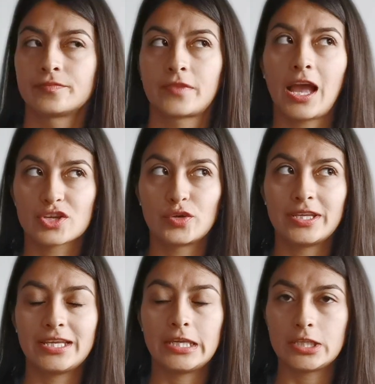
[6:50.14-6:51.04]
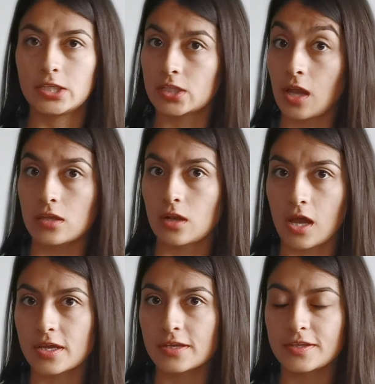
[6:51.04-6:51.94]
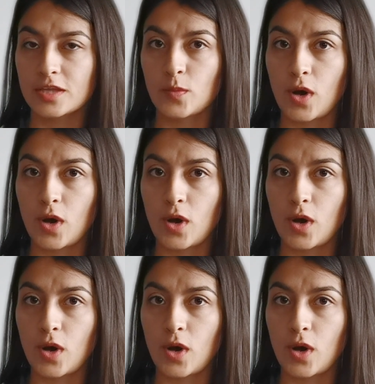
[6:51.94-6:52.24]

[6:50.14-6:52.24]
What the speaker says: Actually, he did not like it that